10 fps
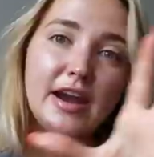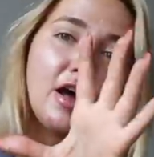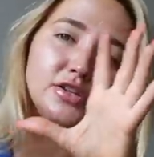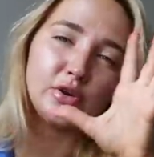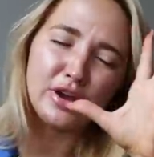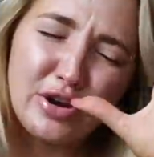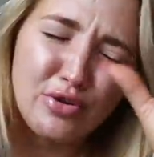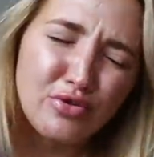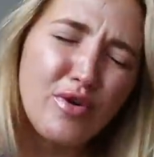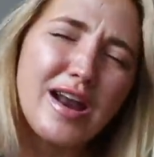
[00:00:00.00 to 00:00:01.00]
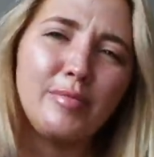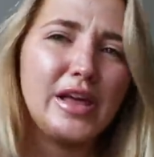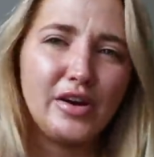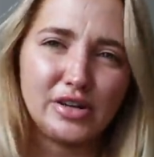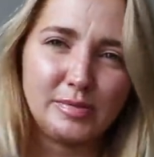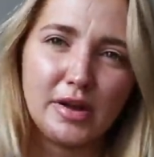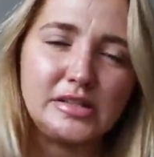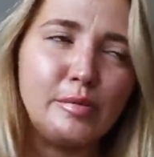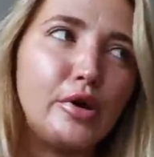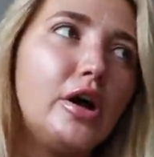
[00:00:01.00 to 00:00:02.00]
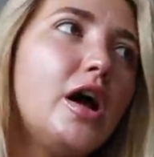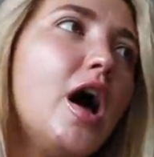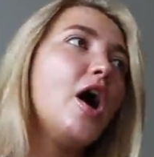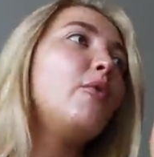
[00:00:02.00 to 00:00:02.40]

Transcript: and also incredibly irresponsible.